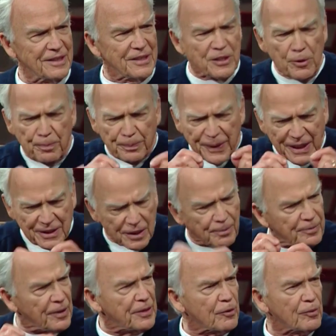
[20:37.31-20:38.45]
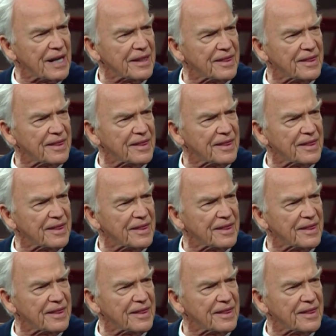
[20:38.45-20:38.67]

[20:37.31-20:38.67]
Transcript: You picked up on the right